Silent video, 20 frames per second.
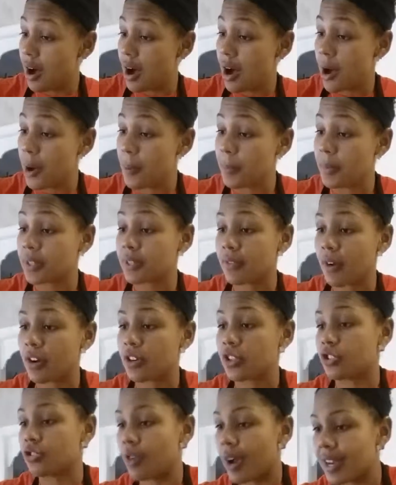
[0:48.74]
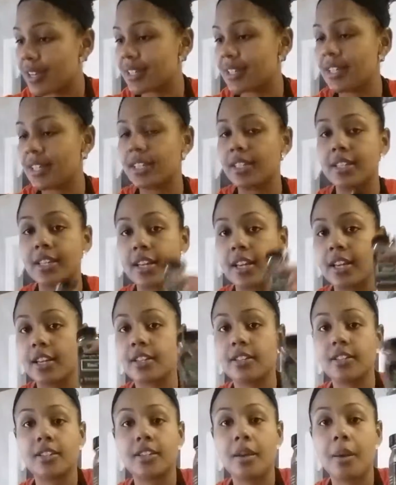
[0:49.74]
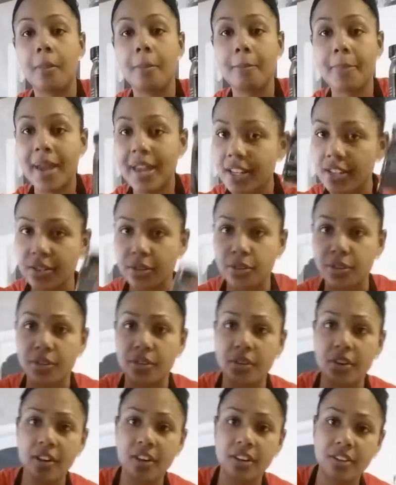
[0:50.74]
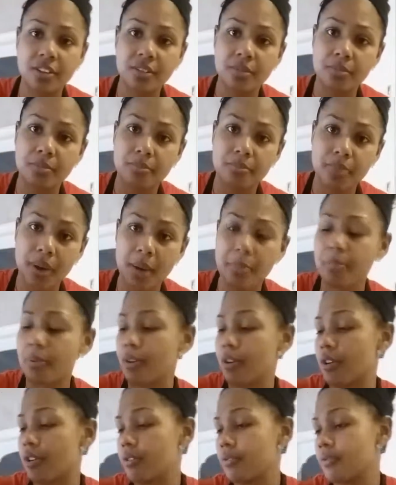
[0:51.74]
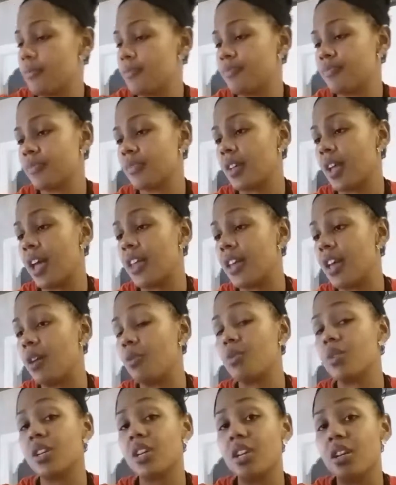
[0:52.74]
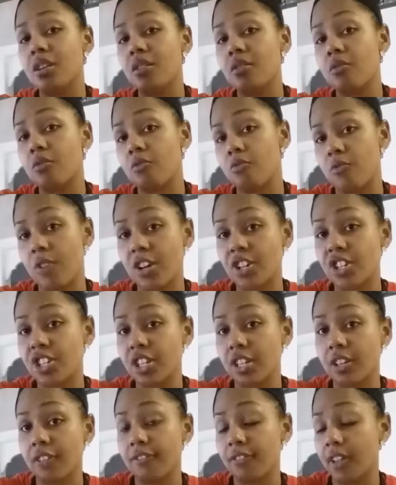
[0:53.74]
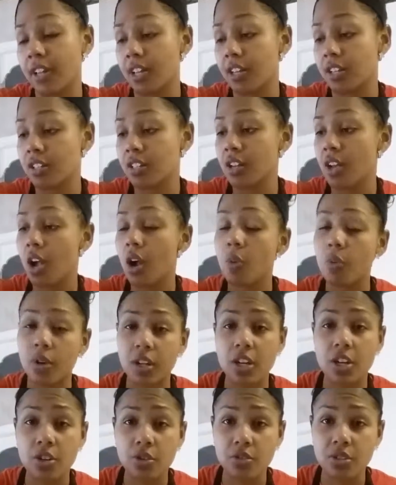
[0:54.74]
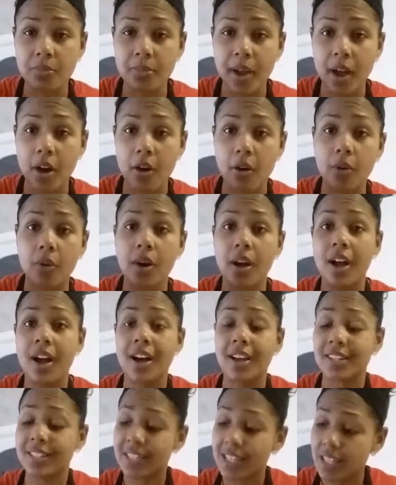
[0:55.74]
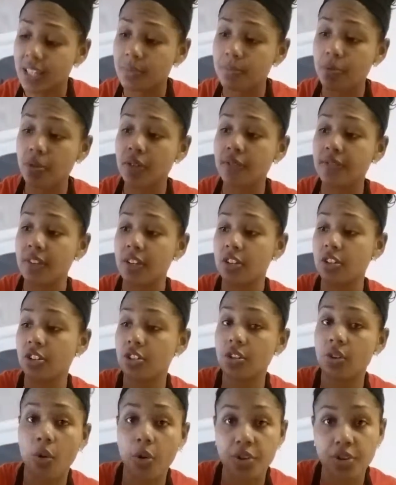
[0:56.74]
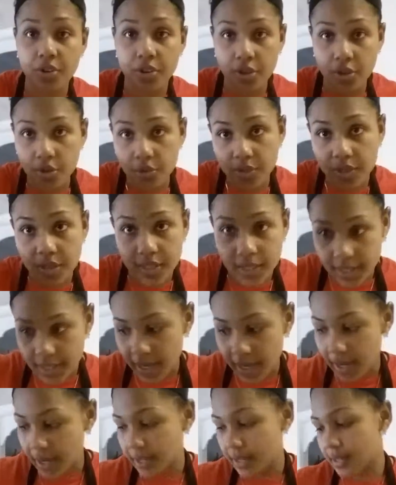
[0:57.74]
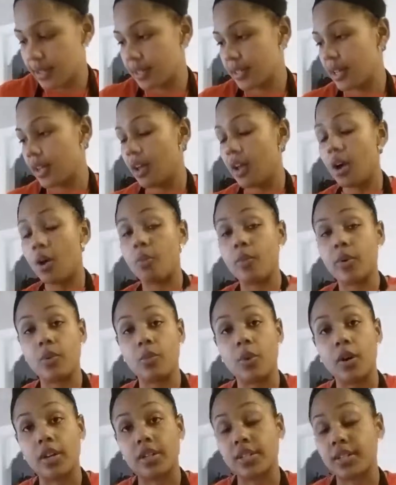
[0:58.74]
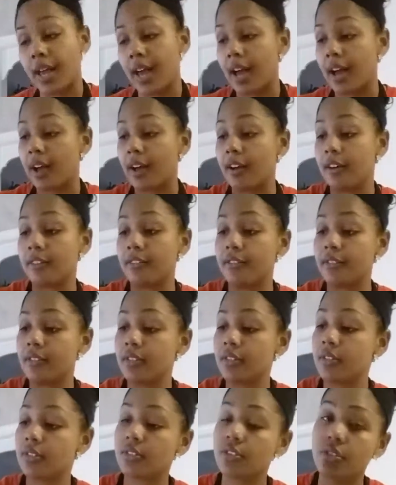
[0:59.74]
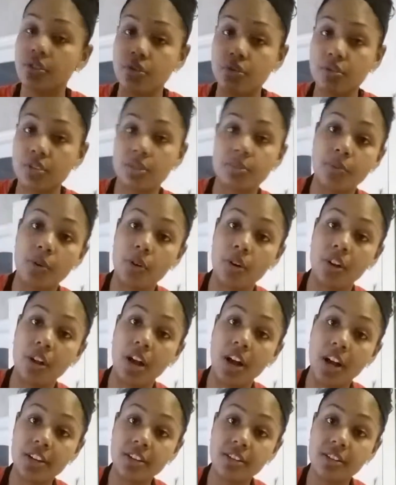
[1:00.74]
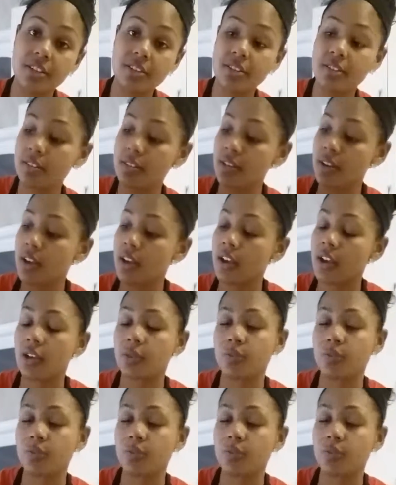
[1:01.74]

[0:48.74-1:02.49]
As far as dry seasonings, basil, pepper, and then we need red chili flakes. We're going to use about a teaspoon of each, or you can use it to taste. We want to have 2 small onions,